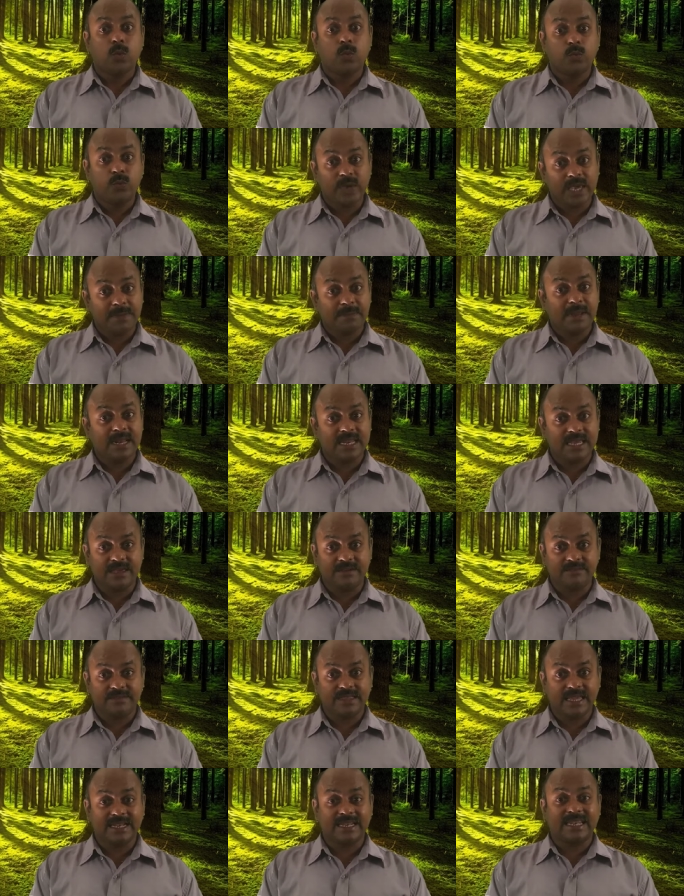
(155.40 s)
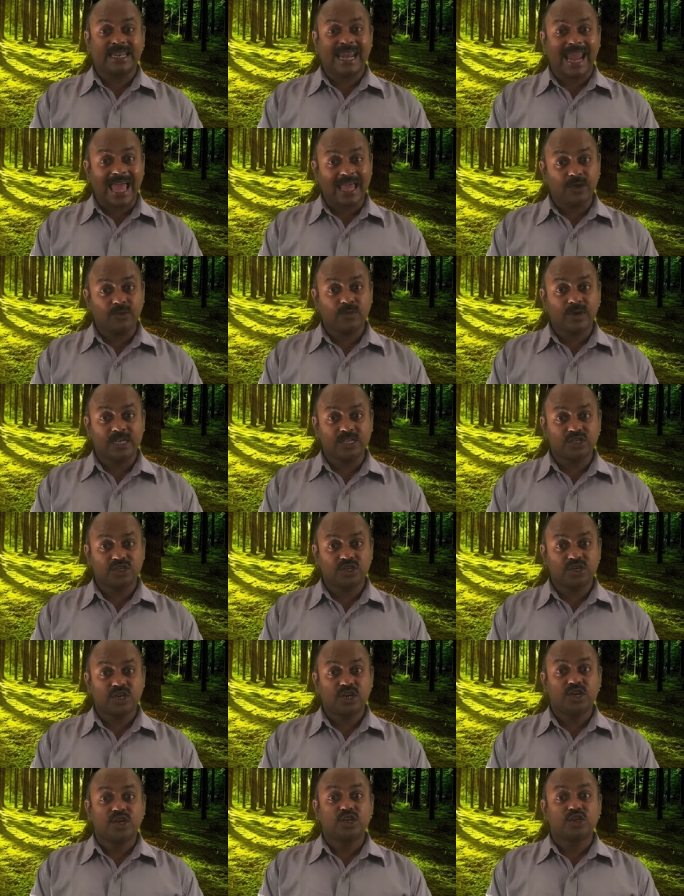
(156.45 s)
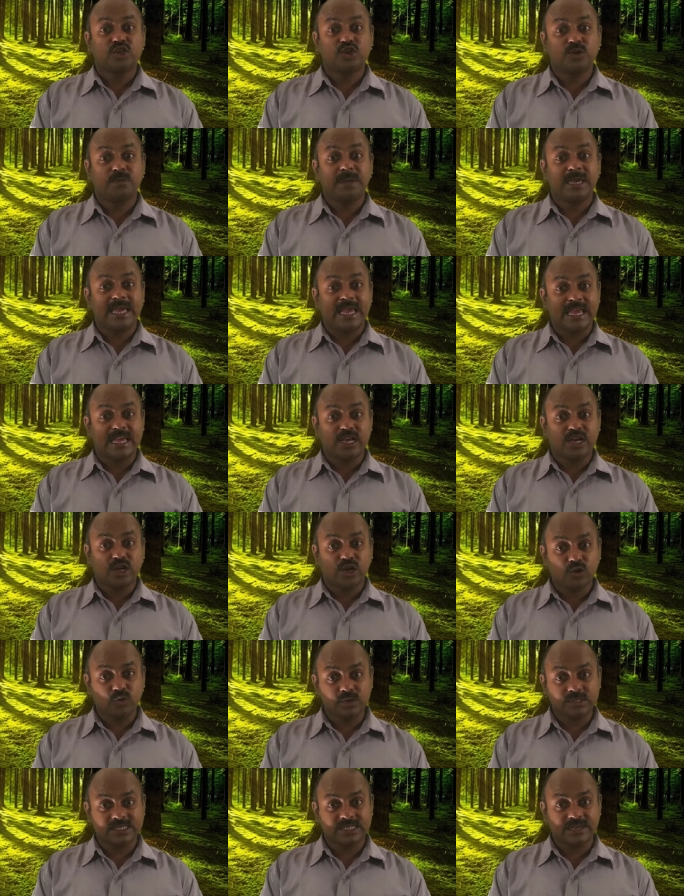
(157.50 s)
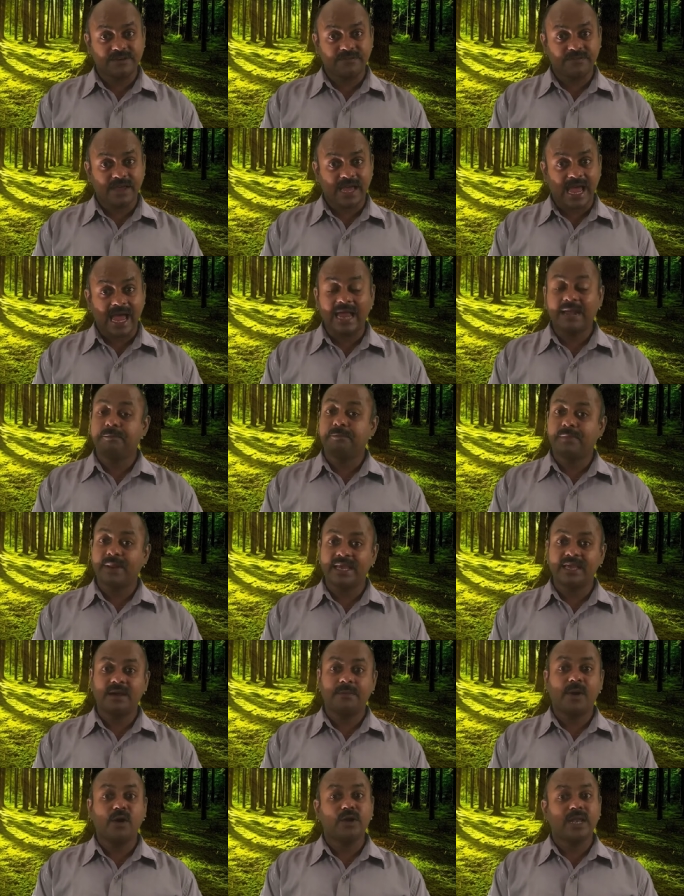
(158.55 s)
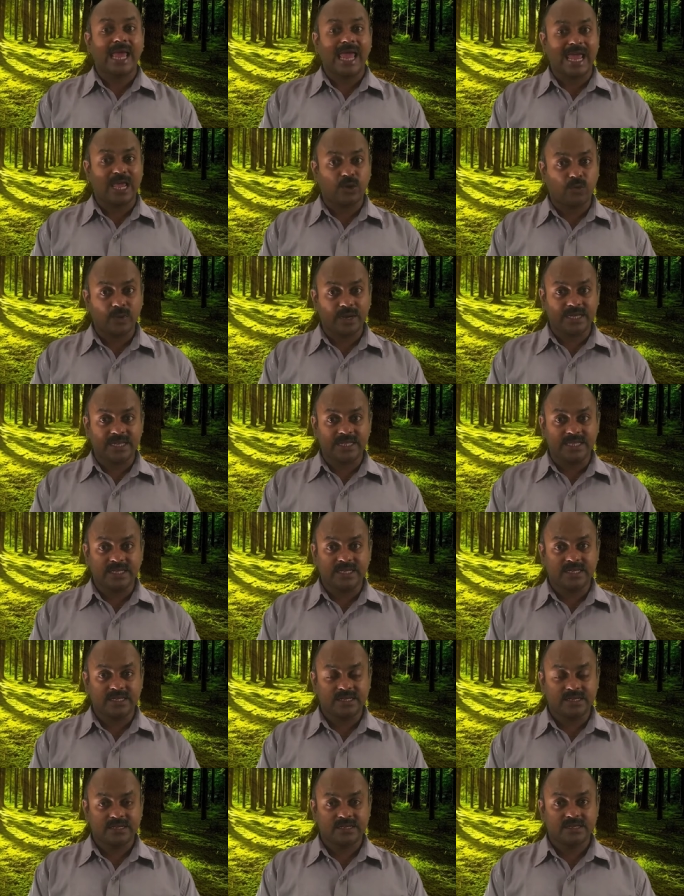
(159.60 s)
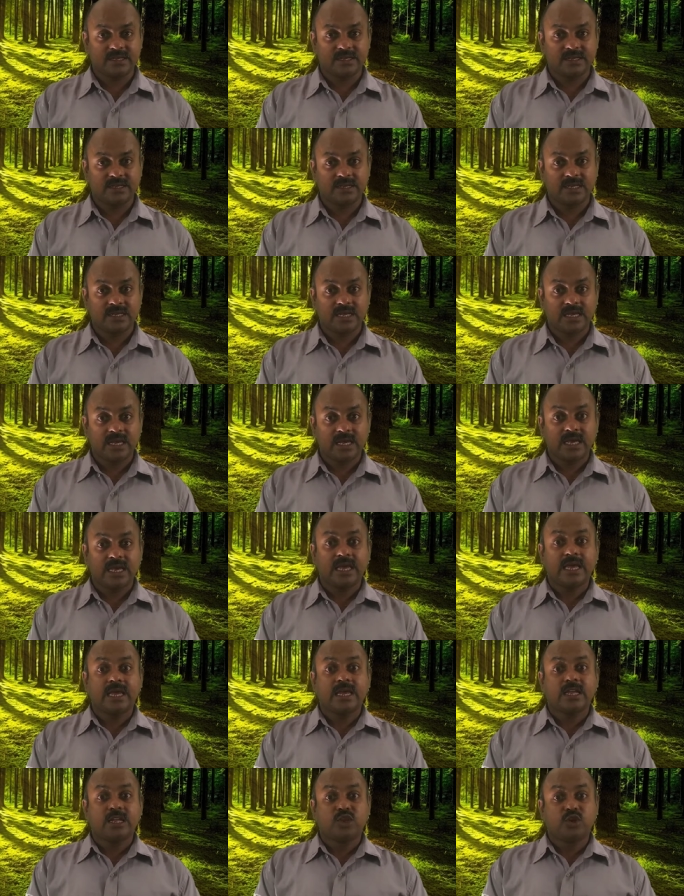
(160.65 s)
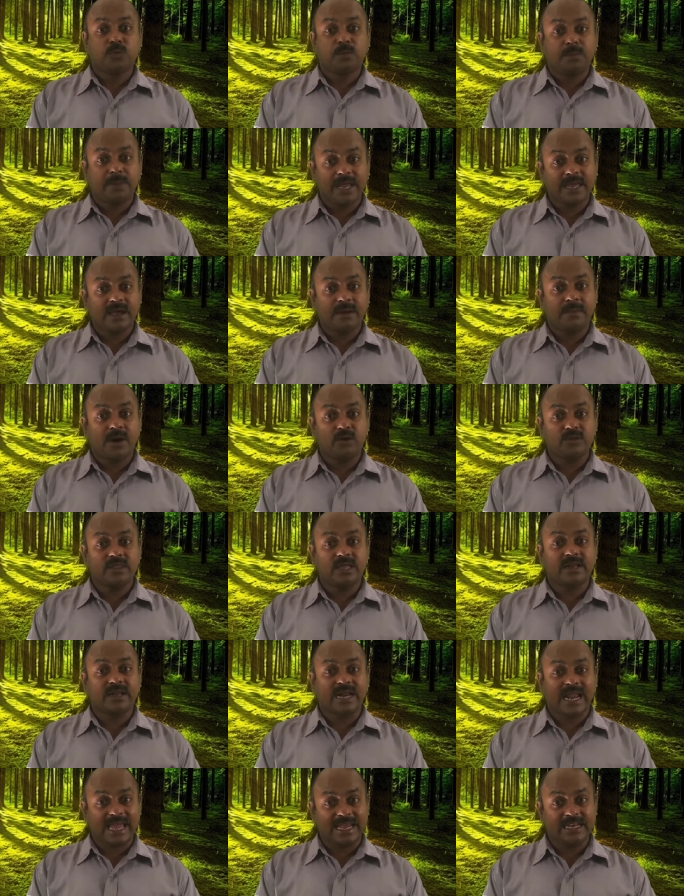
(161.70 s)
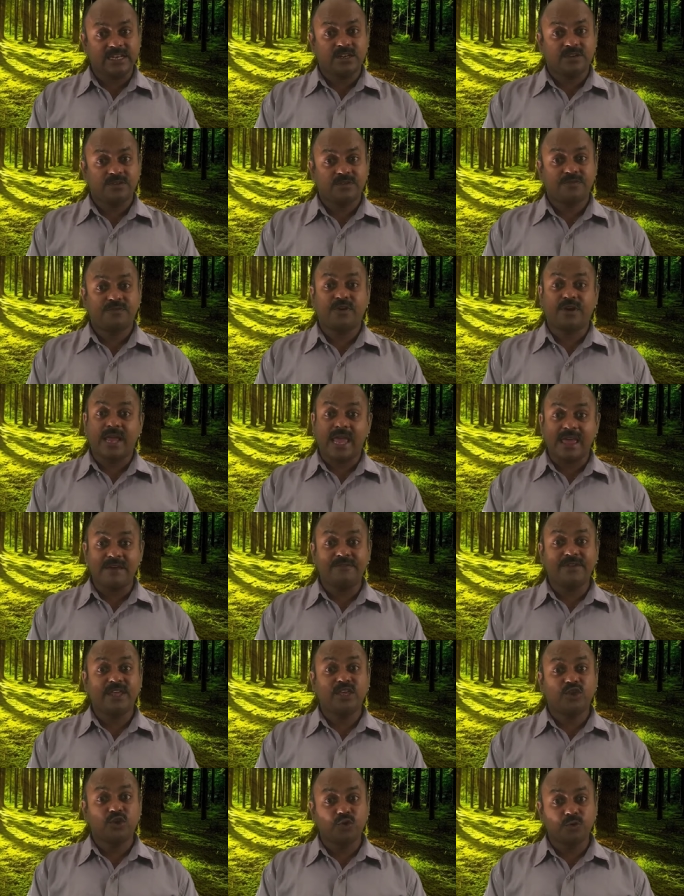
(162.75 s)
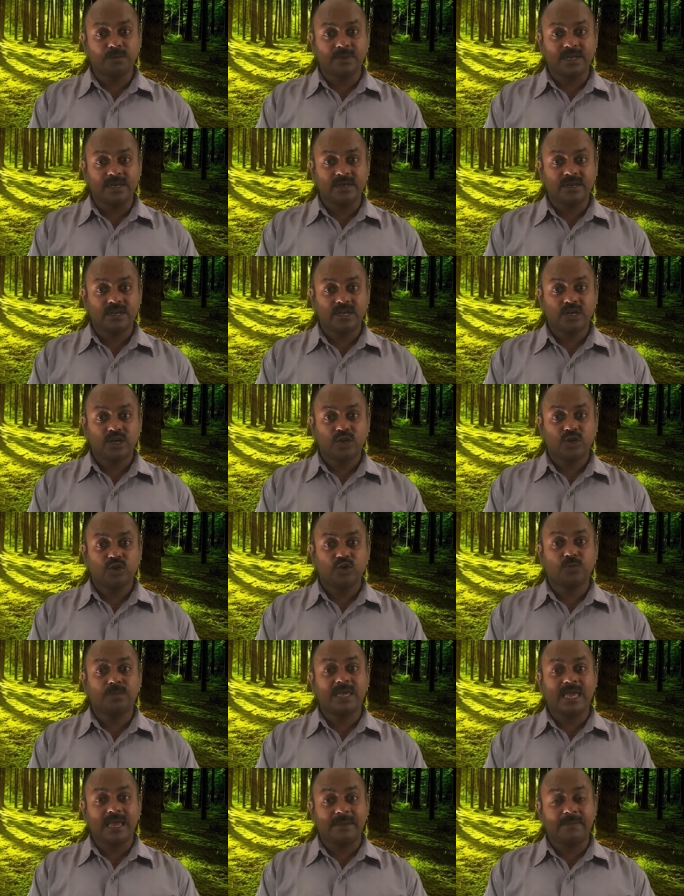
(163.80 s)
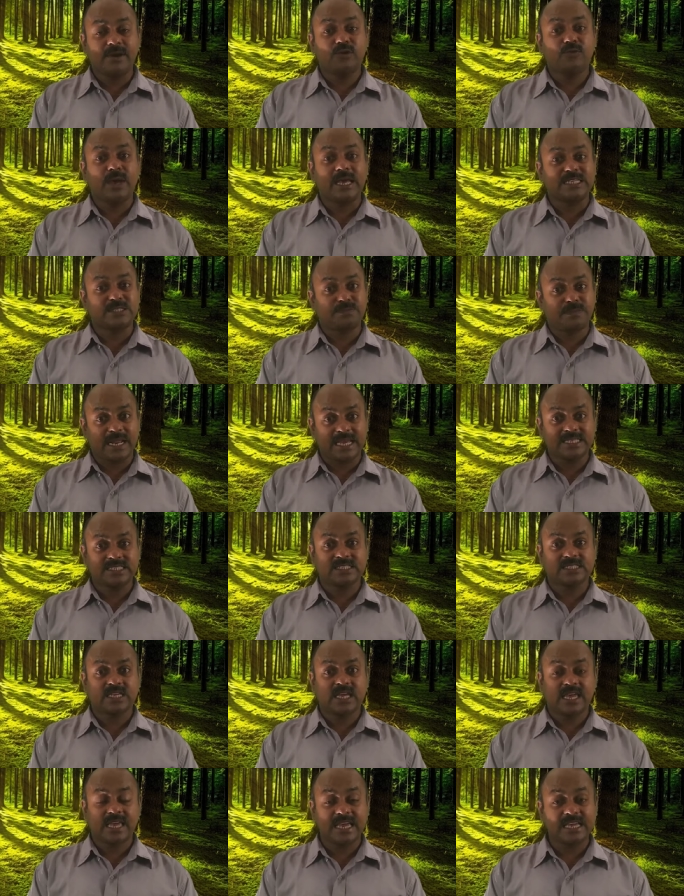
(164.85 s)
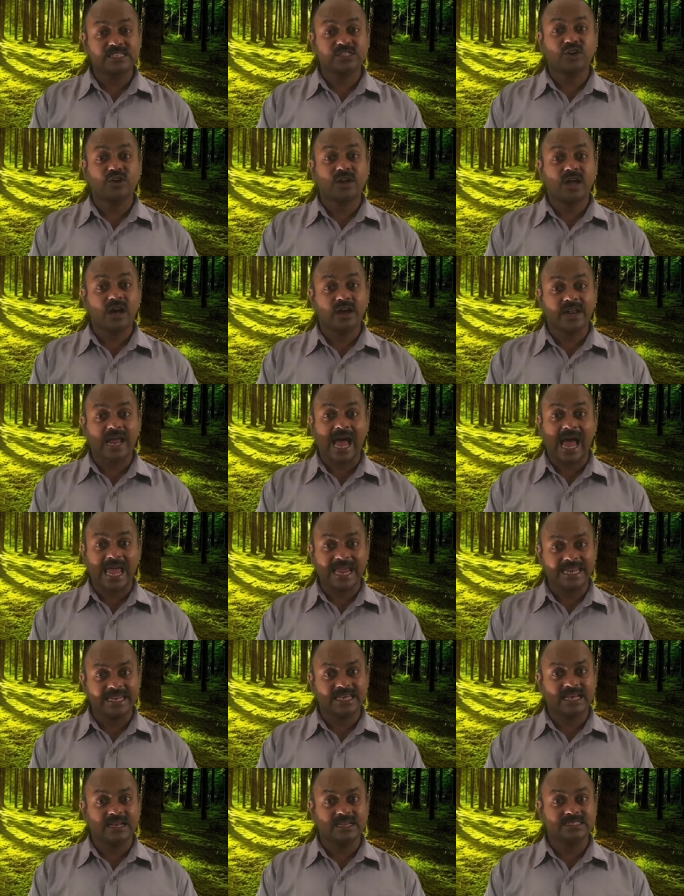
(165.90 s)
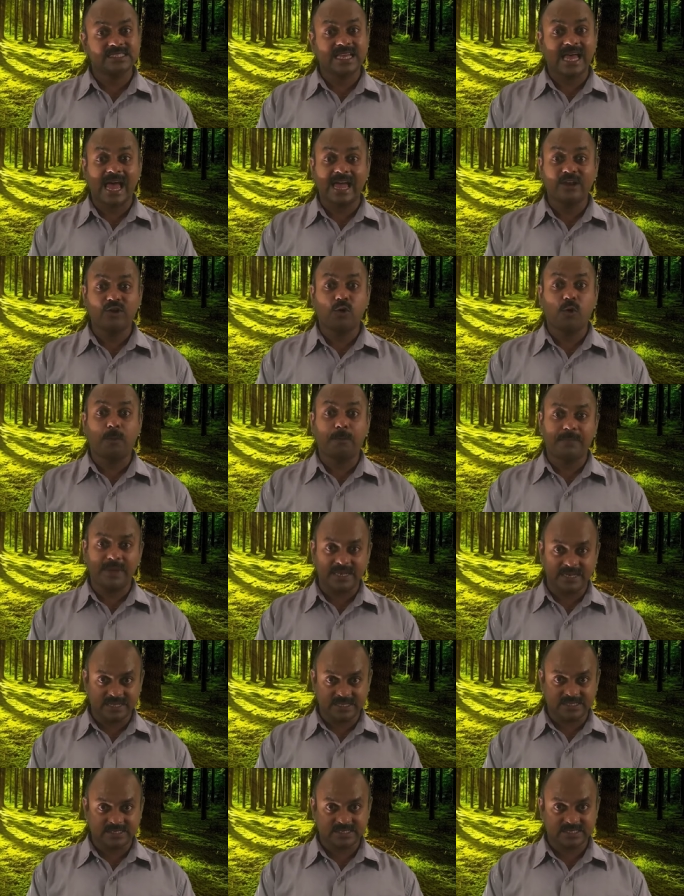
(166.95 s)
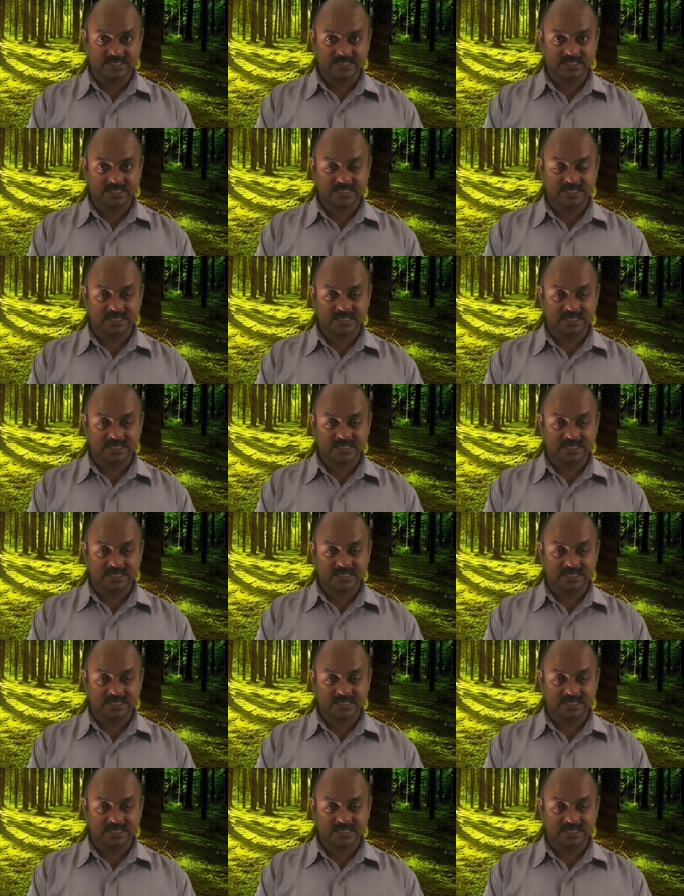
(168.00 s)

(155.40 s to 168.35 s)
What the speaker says: We believe that language should be inclusive and bring about equity, to bring about the right for every human to be able to express his or her ideas and opinions.